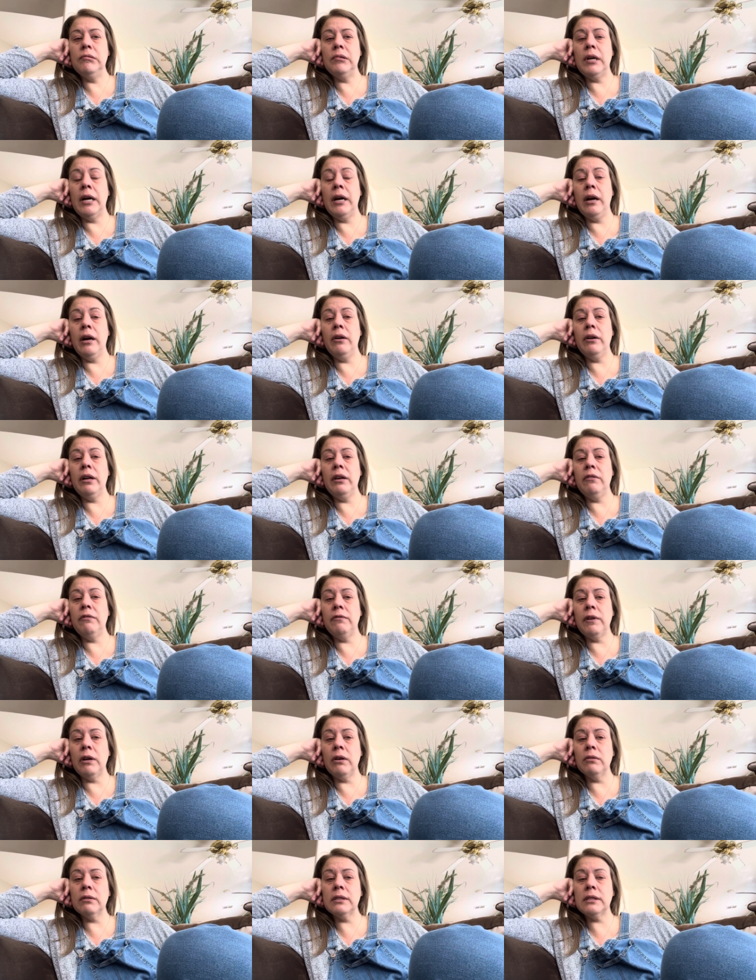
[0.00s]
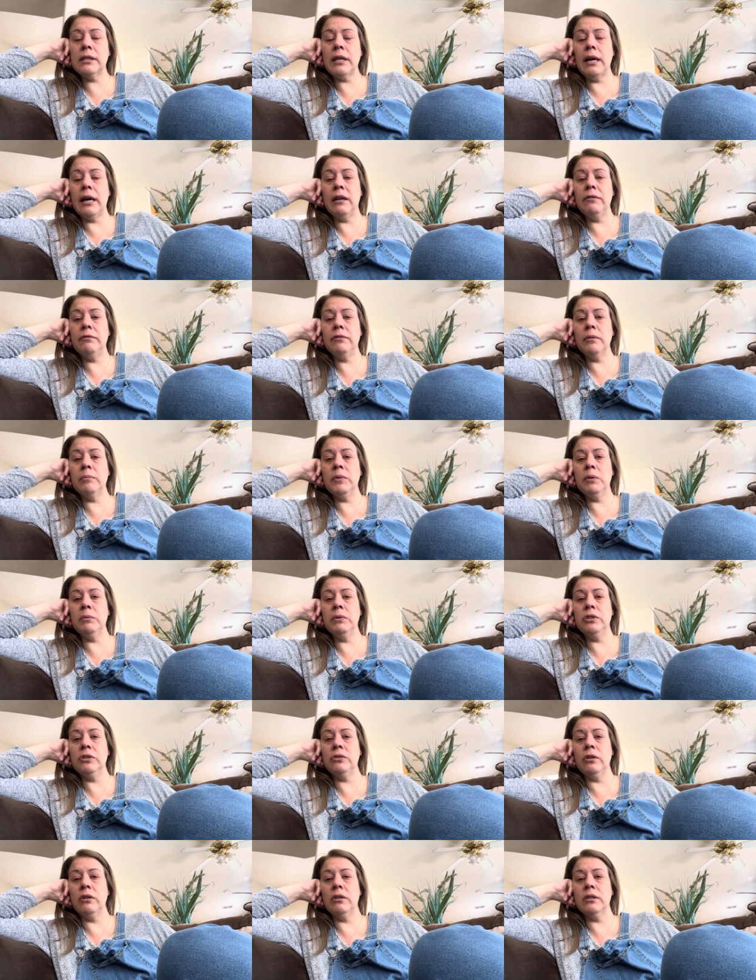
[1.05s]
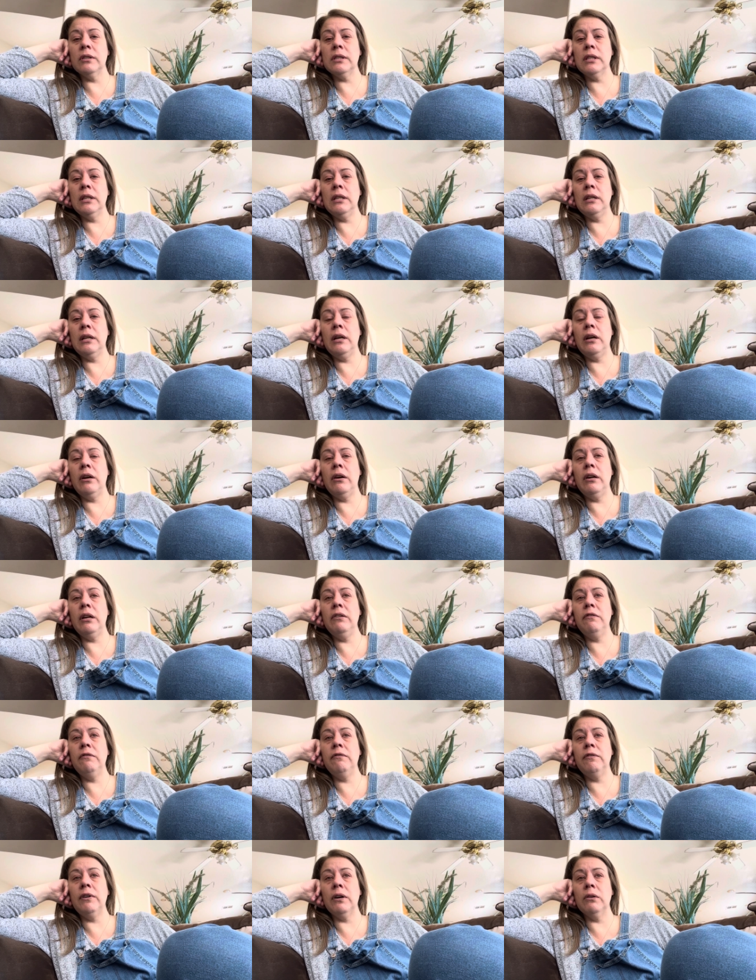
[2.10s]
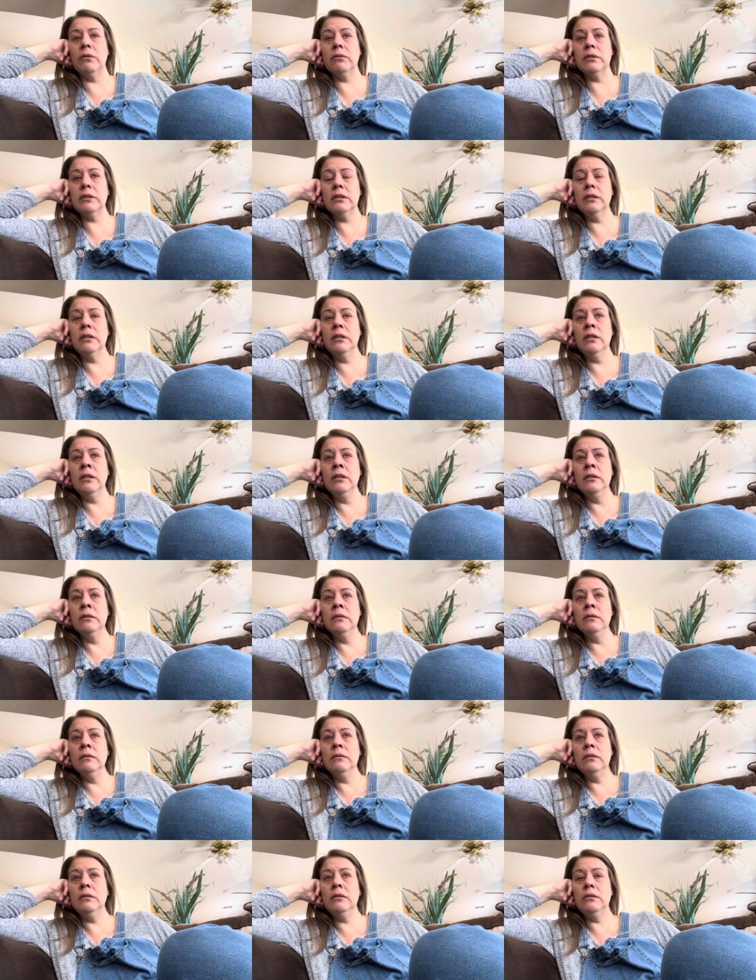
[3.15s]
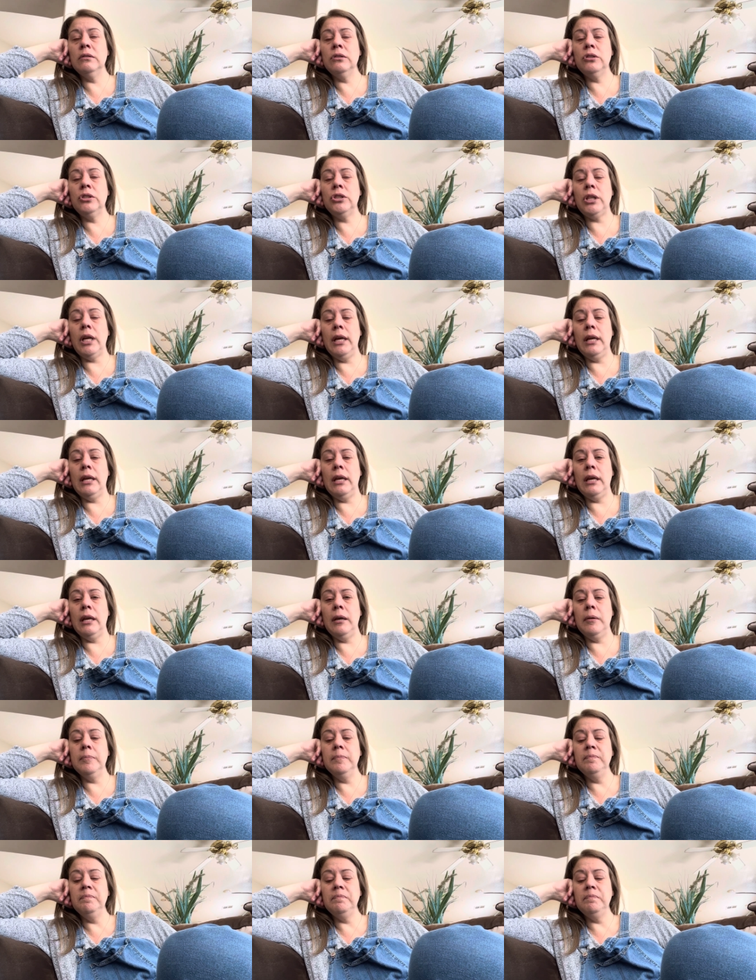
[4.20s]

I already felt sad from the withdrawals and I already felt shaky.